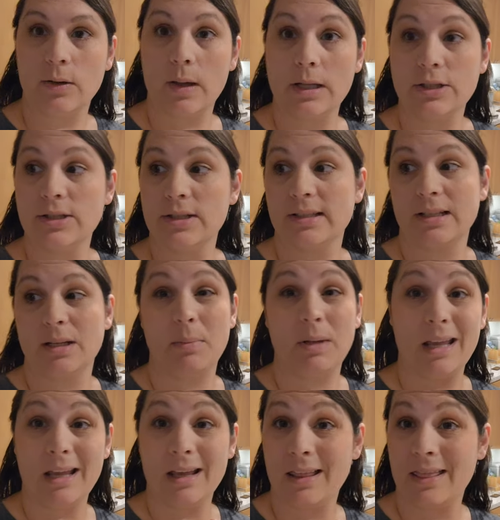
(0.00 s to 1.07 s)
it's just going to
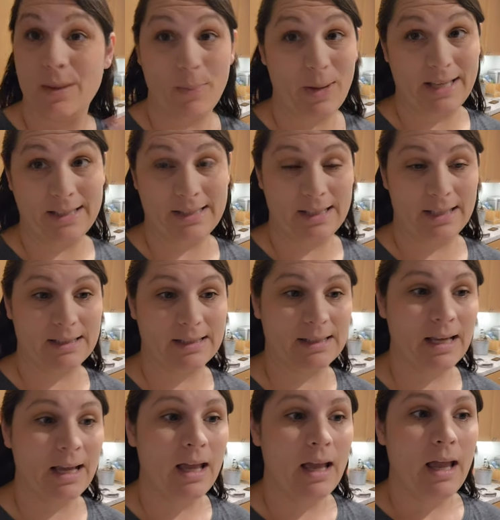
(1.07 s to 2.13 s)
be the basics.
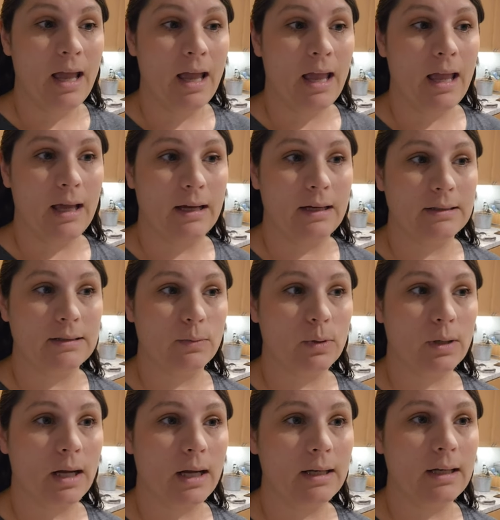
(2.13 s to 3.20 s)
And
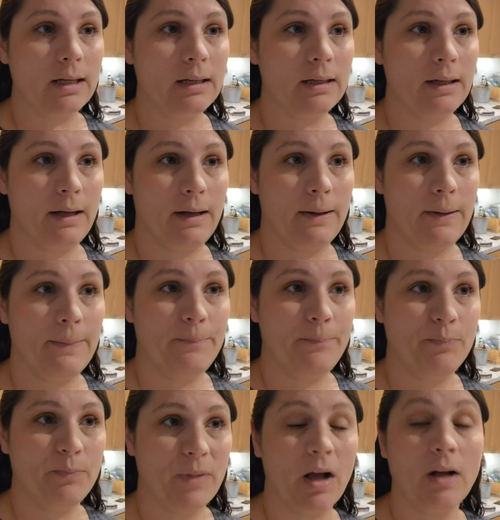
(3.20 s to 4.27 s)
we're kind of um,
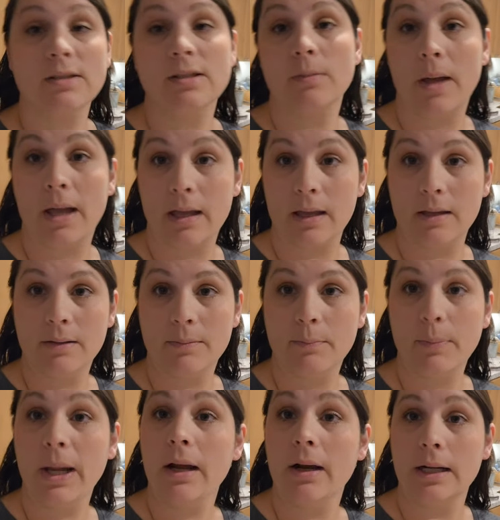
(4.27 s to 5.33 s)
also my
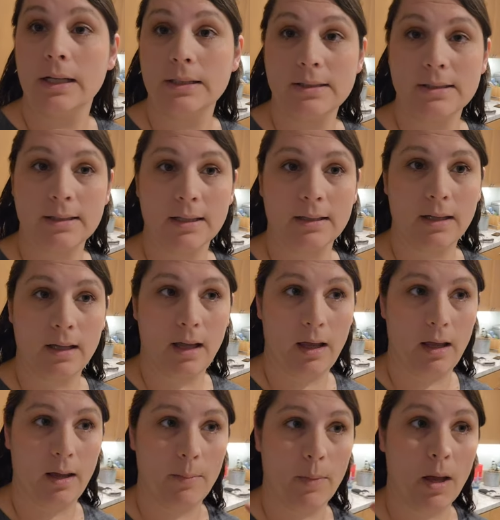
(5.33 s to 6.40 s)
parents
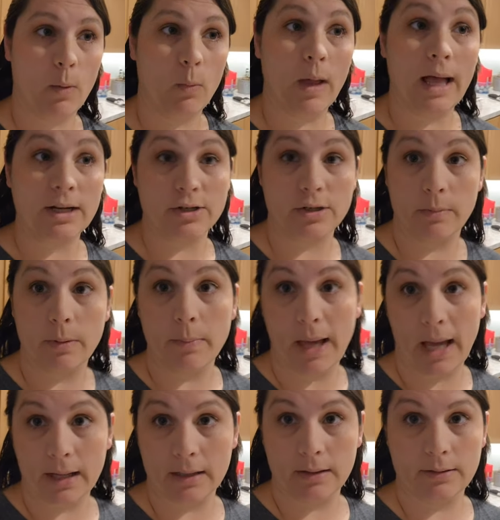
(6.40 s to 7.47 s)
Um, will actually be
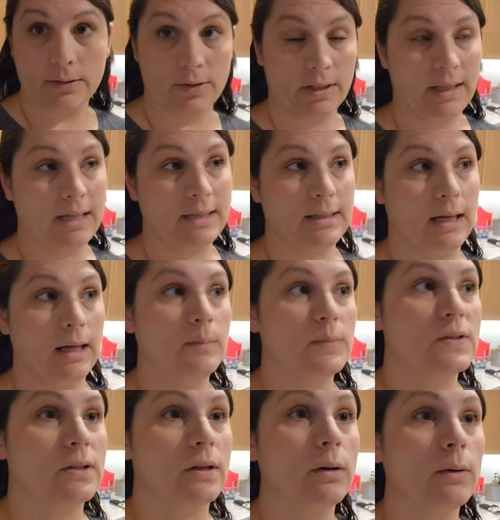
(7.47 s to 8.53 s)
back during that time.
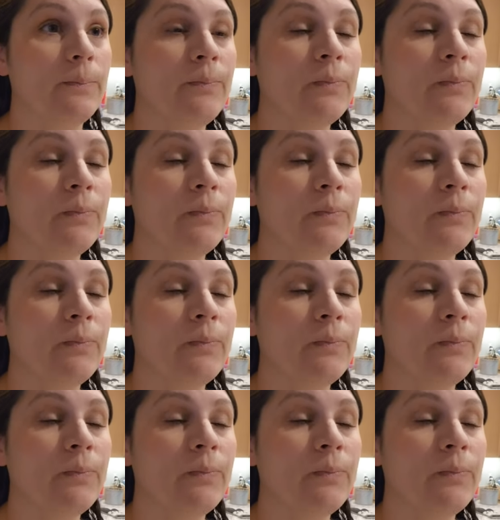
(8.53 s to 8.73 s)
So,